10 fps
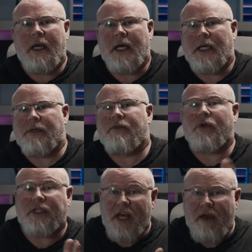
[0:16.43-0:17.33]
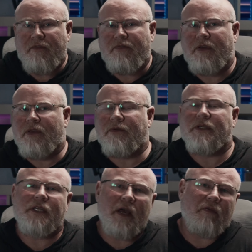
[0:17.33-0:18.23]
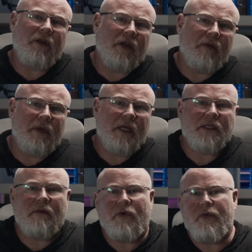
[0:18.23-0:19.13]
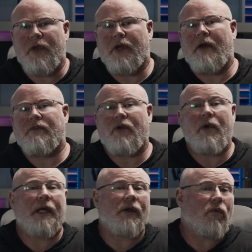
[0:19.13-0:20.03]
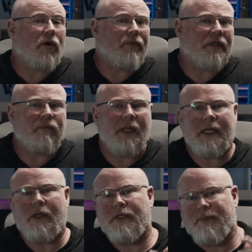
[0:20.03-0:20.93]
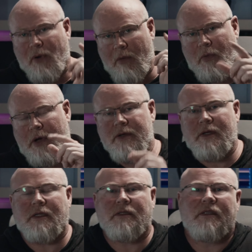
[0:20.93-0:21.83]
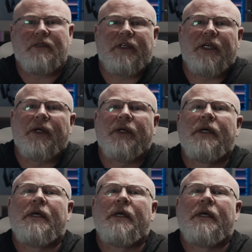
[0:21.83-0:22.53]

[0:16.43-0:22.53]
And if you're a dev, you're definitely going to be at some point where you're going to have to create a WordPress plugin, which is probably why you clicked on this video.